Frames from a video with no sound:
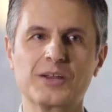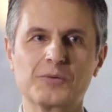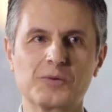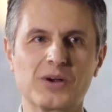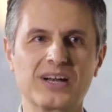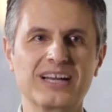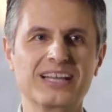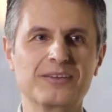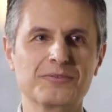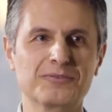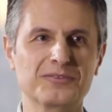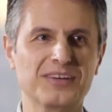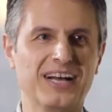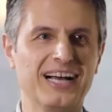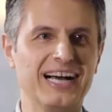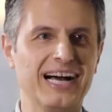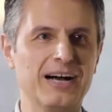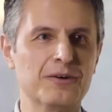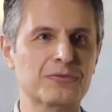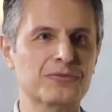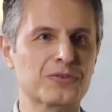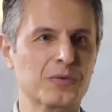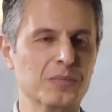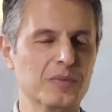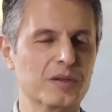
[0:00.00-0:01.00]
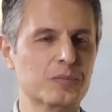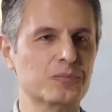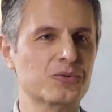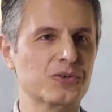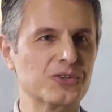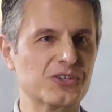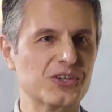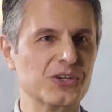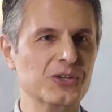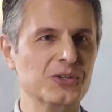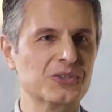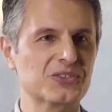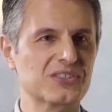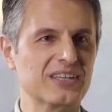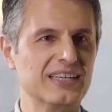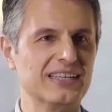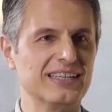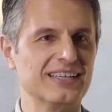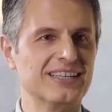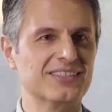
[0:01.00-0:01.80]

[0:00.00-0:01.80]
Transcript: really far from the producer.